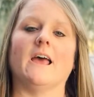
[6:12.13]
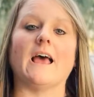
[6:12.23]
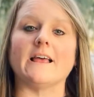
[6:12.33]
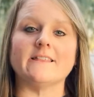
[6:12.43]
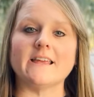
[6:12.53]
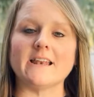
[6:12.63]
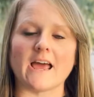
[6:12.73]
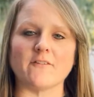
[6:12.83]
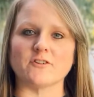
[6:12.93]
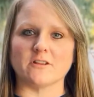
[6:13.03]
And then
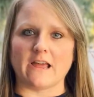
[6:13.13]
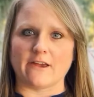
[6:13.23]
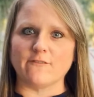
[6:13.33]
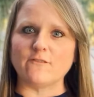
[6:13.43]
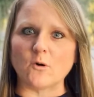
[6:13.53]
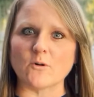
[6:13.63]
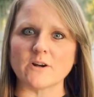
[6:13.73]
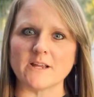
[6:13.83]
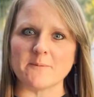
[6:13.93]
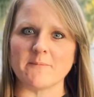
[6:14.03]
after like
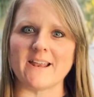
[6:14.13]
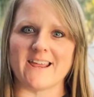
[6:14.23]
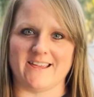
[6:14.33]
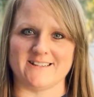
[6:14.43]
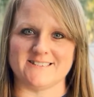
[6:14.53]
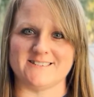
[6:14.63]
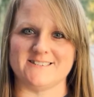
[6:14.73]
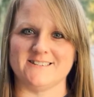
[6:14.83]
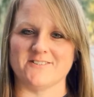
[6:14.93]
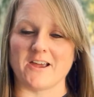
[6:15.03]
40
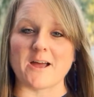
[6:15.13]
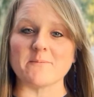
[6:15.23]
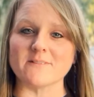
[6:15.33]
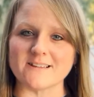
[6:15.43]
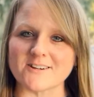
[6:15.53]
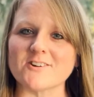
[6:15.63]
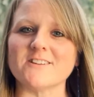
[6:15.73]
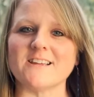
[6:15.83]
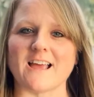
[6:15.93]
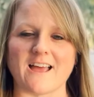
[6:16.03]
minutes,
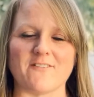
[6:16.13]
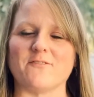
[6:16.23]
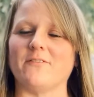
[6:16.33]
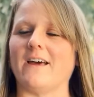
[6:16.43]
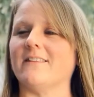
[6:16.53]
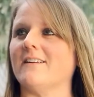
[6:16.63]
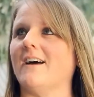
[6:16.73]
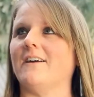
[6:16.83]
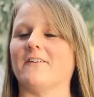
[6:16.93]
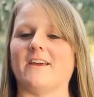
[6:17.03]
I
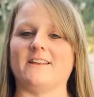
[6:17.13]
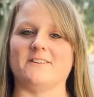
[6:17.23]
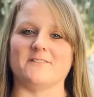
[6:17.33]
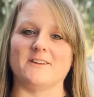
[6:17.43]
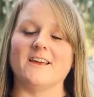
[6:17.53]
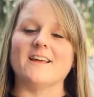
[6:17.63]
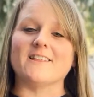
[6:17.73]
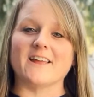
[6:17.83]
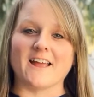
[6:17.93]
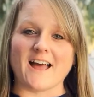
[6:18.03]
thought, okay, dude,
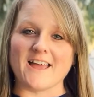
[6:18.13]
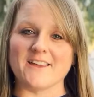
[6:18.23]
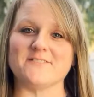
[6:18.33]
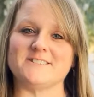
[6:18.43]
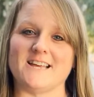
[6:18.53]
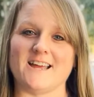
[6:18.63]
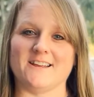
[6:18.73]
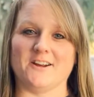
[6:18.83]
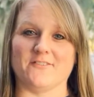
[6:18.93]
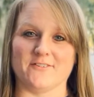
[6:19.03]
like I have sat
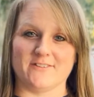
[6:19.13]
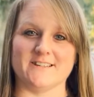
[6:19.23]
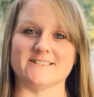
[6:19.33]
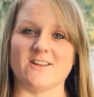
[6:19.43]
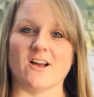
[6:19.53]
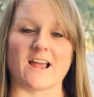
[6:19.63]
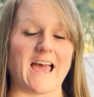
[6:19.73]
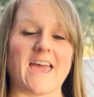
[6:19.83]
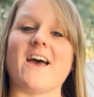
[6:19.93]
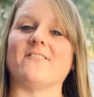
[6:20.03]
here for this long.
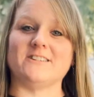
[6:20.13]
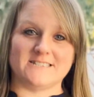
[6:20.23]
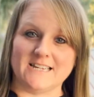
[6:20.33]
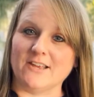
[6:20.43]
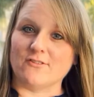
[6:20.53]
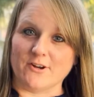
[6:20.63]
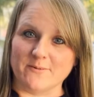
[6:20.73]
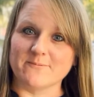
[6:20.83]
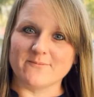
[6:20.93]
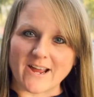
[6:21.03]
I have to see it through,
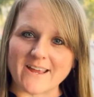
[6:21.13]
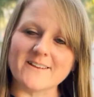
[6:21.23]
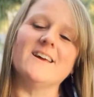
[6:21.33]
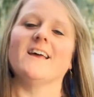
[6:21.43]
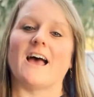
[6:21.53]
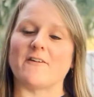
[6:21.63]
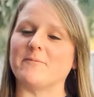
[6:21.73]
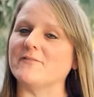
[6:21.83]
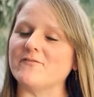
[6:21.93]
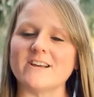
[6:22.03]
right? I've
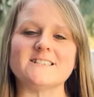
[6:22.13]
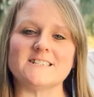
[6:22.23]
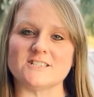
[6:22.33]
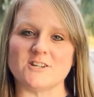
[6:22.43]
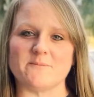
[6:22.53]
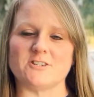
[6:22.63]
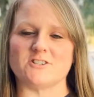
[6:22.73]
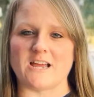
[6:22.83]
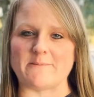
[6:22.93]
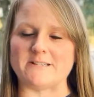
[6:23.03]
invested so much
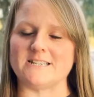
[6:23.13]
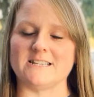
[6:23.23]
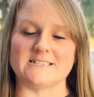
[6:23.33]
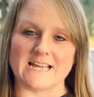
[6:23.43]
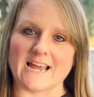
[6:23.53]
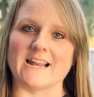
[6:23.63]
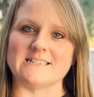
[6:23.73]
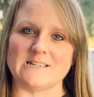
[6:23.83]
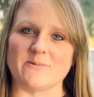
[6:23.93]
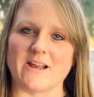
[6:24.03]
time into this. I got to
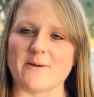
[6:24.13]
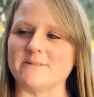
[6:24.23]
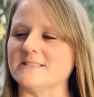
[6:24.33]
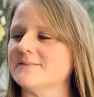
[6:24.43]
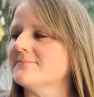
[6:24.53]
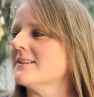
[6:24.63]
see what happens.